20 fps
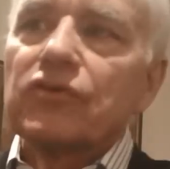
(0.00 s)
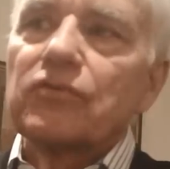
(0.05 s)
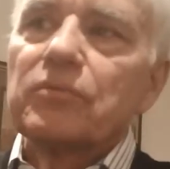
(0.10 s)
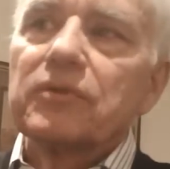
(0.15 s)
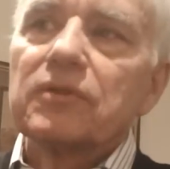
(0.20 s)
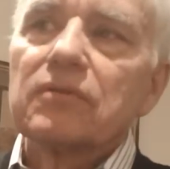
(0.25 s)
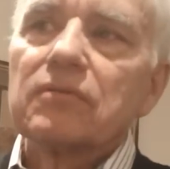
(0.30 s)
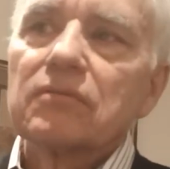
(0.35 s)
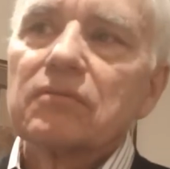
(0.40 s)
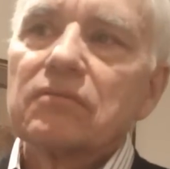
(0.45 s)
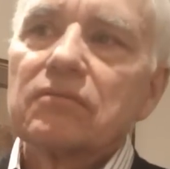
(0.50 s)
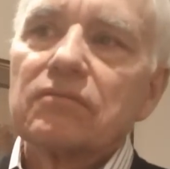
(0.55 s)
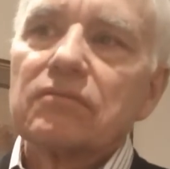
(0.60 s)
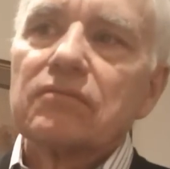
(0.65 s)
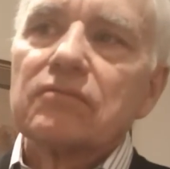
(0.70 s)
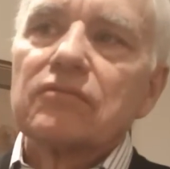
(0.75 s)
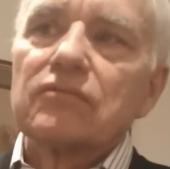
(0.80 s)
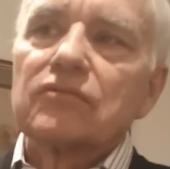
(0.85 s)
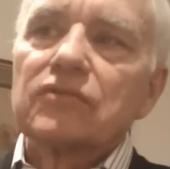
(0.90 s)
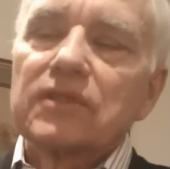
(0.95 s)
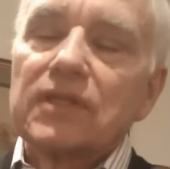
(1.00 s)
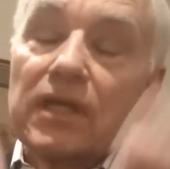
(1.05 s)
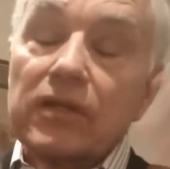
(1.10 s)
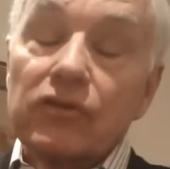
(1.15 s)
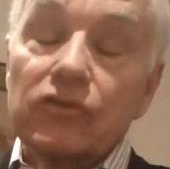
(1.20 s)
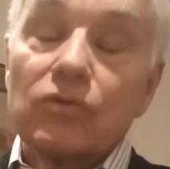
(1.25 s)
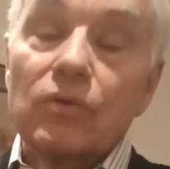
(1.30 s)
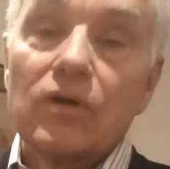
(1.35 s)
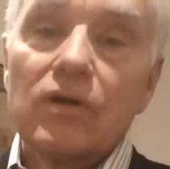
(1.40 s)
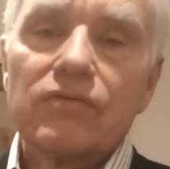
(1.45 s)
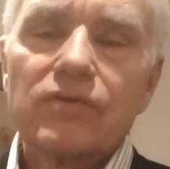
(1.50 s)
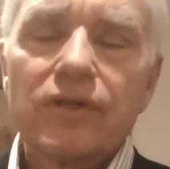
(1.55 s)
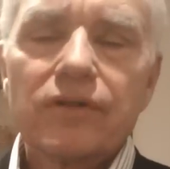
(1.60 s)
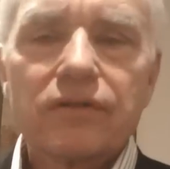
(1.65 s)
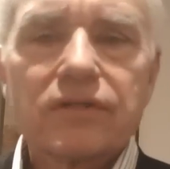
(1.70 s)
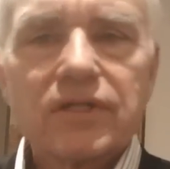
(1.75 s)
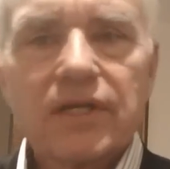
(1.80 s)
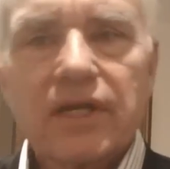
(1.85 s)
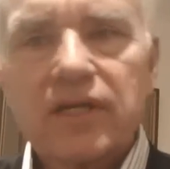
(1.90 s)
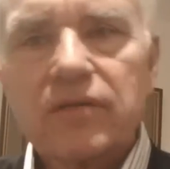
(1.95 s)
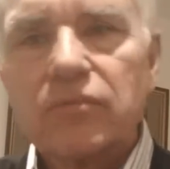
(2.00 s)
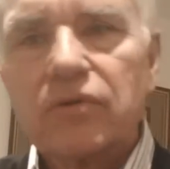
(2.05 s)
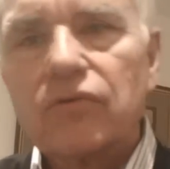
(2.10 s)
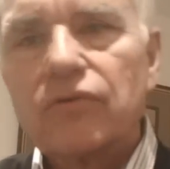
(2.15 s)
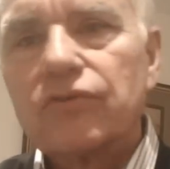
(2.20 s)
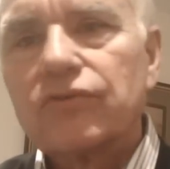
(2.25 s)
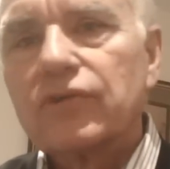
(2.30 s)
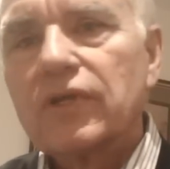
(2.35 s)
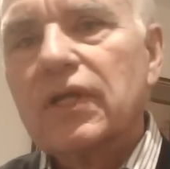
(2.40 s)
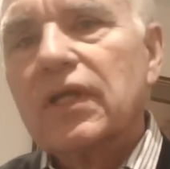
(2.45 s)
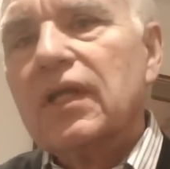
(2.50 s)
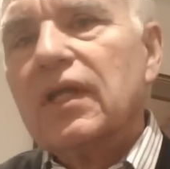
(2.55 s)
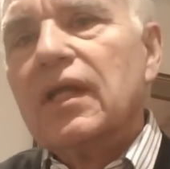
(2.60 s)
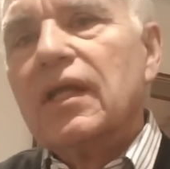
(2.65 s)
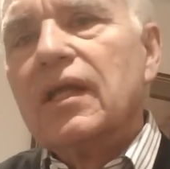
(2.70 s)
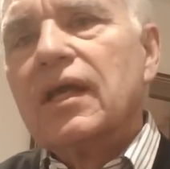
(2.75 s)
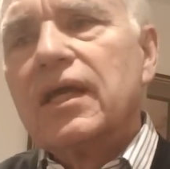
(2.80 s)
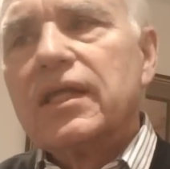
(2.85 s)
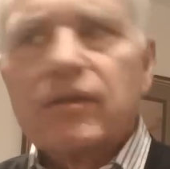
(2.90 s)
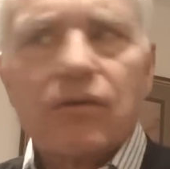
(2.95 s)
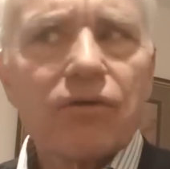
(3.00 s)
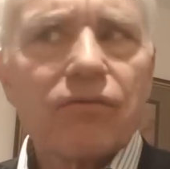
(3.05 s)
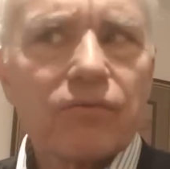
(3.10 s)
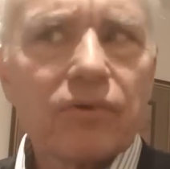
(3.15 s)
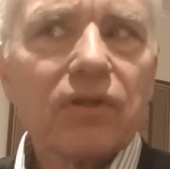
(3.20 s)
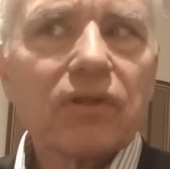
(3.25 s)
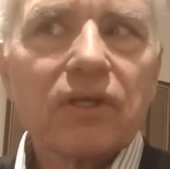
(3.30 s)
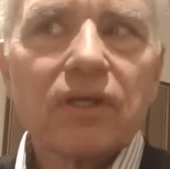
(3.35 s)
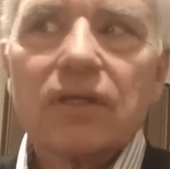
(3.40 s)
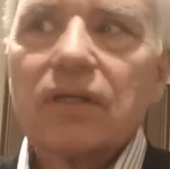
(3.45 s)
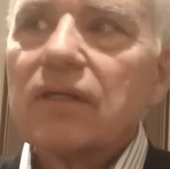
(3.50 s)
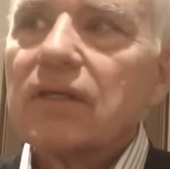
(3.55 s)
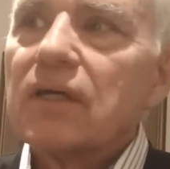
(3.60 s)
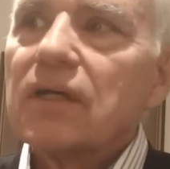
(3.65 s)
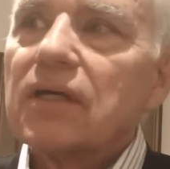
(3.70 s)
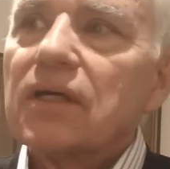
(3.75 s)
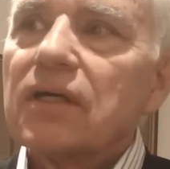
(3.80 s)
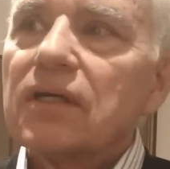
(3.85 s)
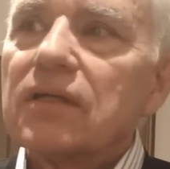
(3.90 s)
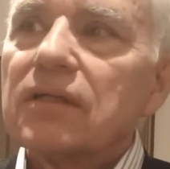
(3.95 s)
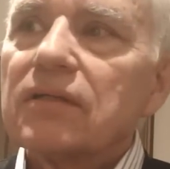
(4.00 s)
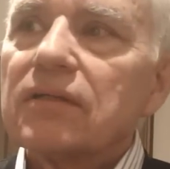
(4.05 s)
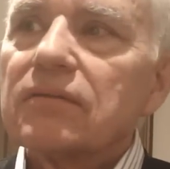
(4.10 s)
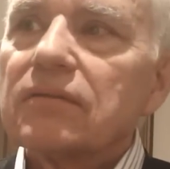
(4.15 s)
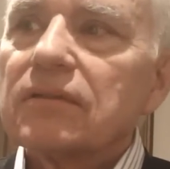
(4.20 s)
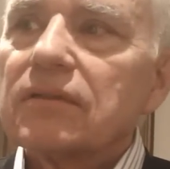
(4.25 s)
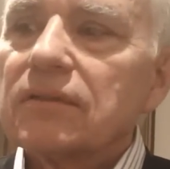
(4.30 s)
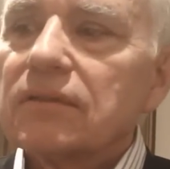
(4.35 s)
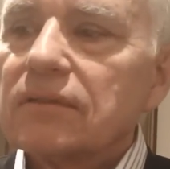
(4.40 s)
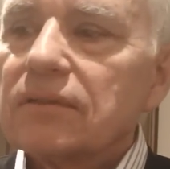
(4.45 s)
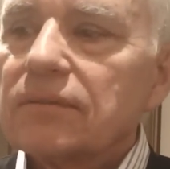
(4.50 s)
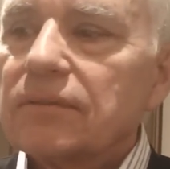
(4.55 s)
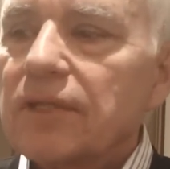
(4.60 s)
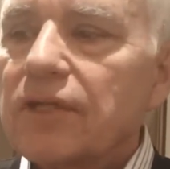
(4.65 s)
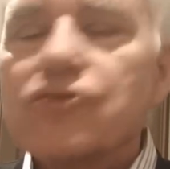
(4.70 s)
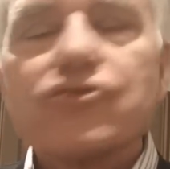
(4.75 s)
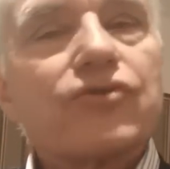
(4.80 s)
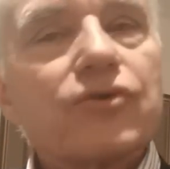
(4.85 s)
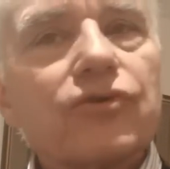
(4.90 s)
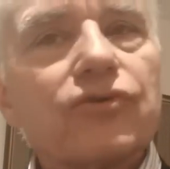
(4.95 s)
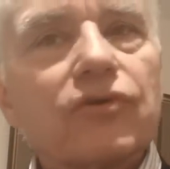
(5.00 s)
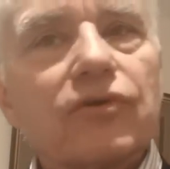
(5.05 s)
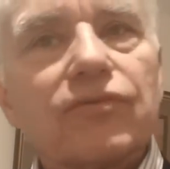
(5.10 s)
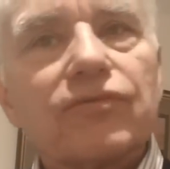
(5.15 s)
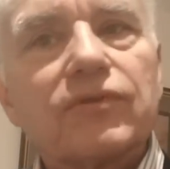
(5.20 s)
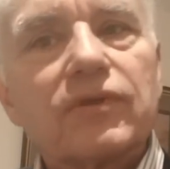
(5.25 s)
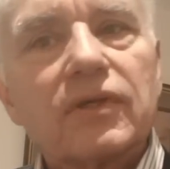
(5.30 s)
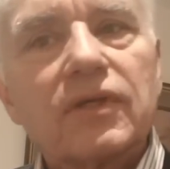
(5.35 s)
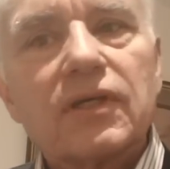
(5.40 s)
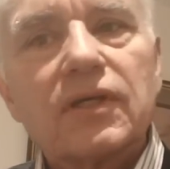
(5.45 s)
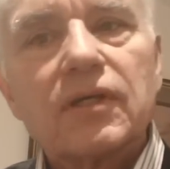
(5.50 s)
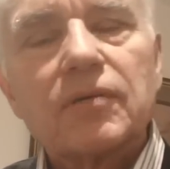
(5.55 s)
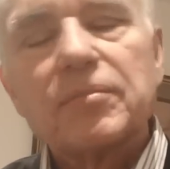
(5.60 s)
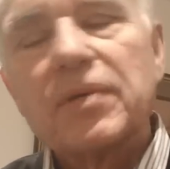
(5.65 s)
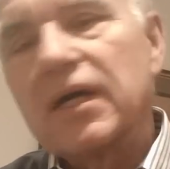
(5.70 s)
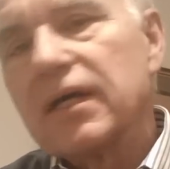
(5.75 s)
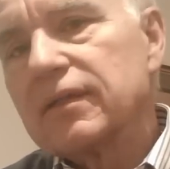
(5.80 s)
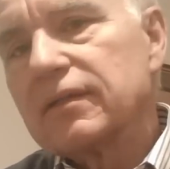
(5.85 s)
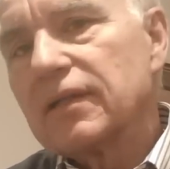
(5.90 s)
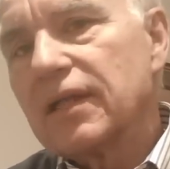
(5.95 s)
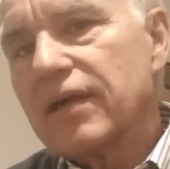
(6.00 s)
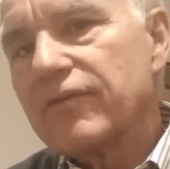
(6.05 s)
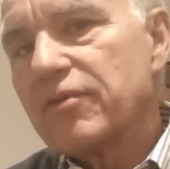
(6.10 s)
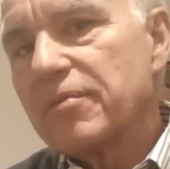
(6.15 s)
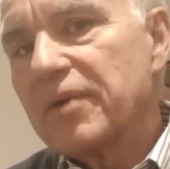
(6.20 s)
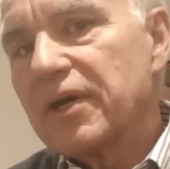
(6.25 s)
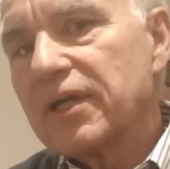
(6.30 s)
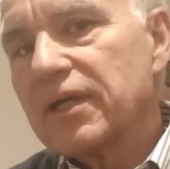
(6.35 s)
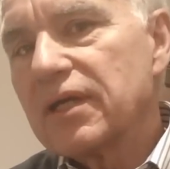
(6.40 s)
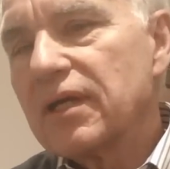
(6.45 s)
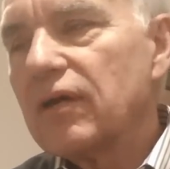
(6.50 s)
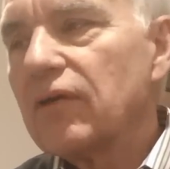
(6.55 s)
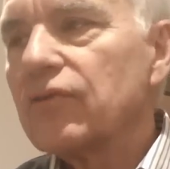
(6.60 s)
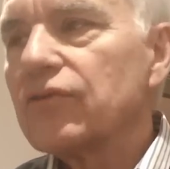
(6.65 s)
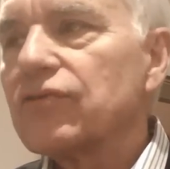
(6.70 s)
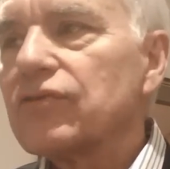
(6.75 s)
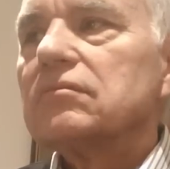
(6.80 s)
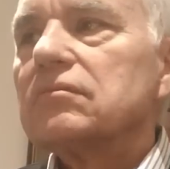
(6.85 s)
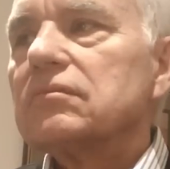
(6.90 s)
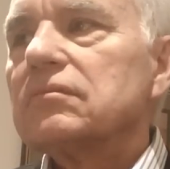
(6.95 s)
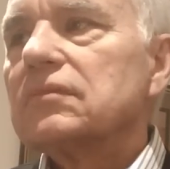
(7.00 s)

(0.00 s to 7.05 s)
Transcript: have been 10 or 12 other tables, and they were really intrusive upon everybody else.